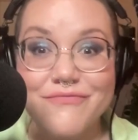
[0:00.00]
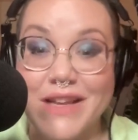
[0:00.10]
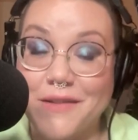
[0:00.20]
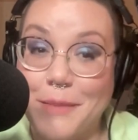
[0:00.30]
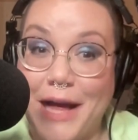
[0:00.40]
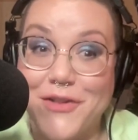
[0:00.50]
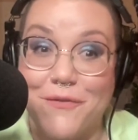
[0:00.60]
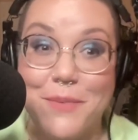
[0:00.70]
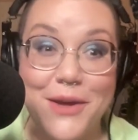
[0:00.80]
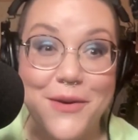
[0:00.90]
Splash
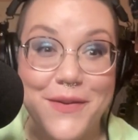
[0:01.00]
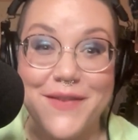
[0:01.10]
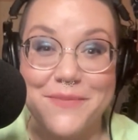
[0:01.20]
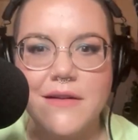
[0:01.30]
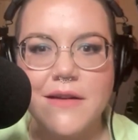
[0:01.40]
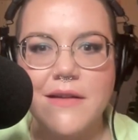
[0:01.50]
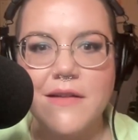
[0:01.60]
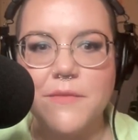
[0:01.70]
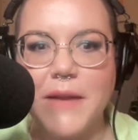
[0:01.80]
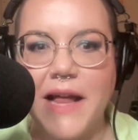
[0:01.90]
of puce.
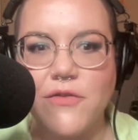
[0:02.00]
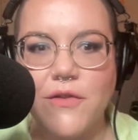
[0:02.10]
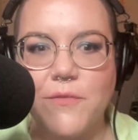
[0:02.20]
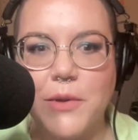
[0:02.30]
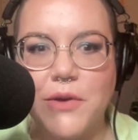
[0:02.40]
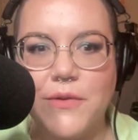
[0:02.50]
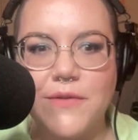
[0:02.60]
Splash of puce.